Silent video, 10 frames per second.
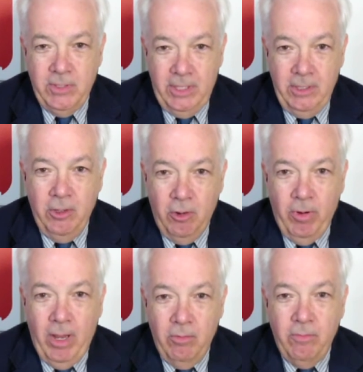in the
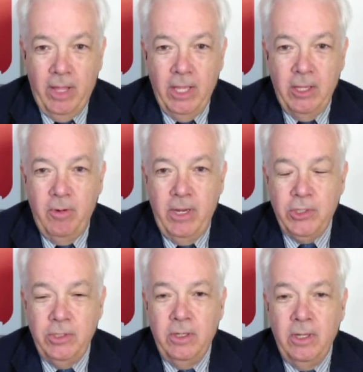ground
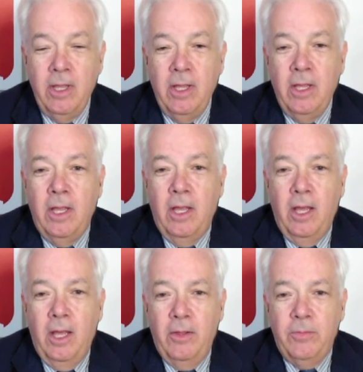valuation
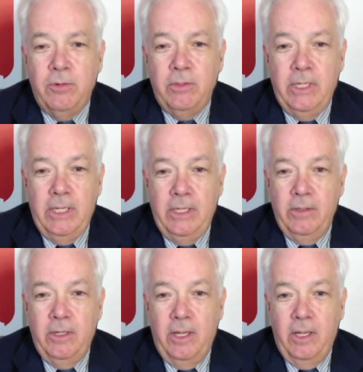uh,
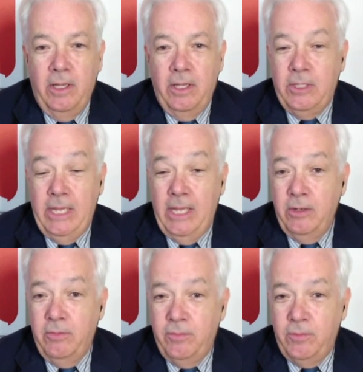certainly uh, at the
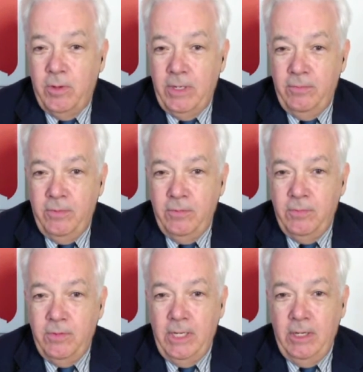end of
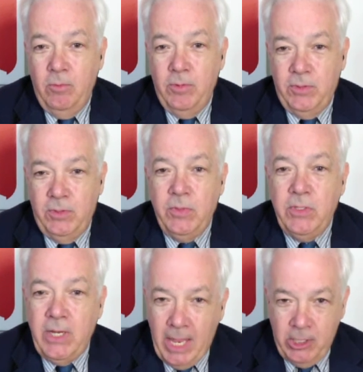2015 was
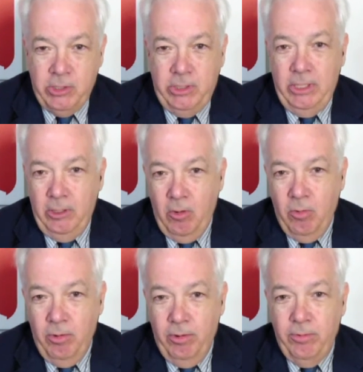substantially
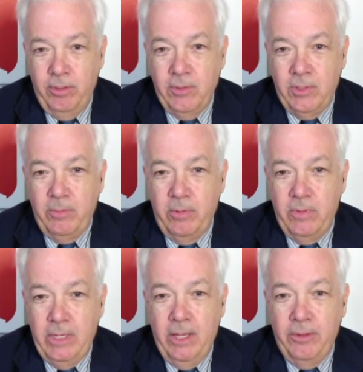lower than some of
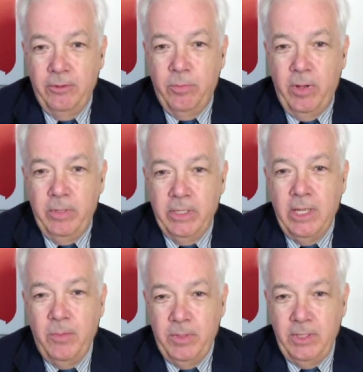the other public
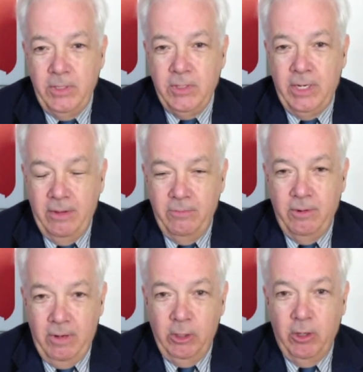companies that have
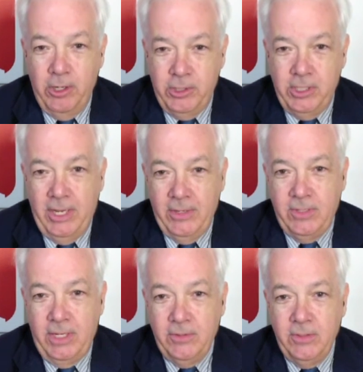very large
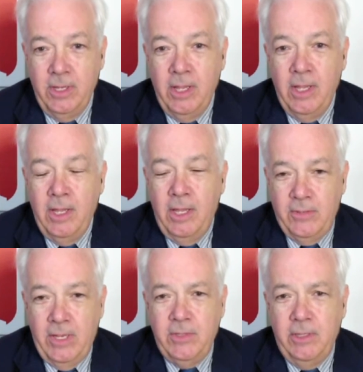assets.
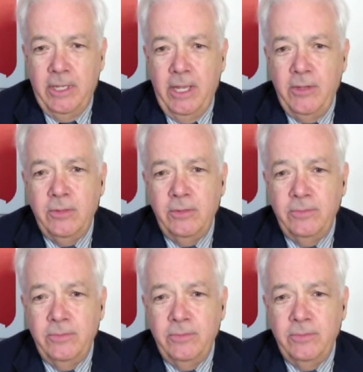Is that still the case?